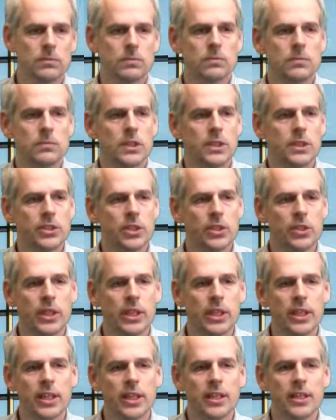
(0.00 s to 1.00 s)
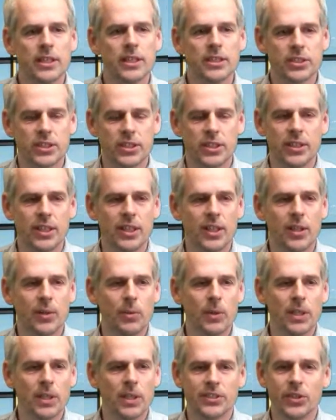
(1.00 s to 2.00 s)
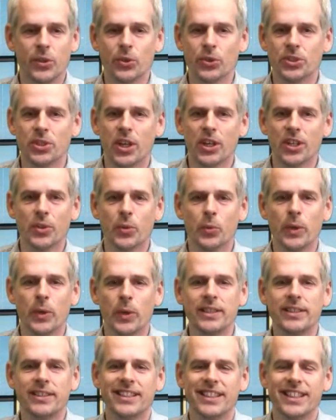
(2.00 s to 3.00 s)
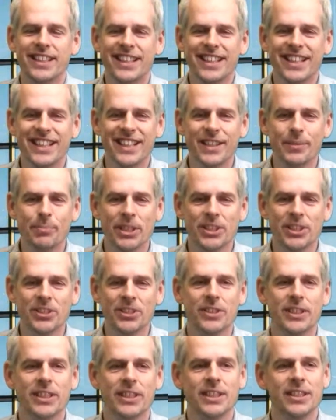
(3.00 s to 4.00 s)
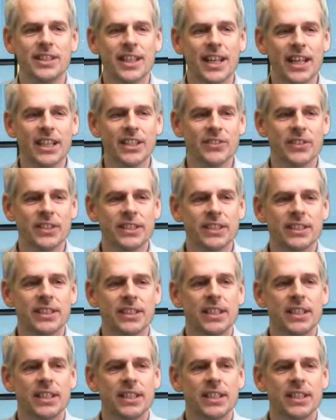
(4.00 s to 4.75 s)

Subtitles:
So here is where it all started with, measuring nitrate.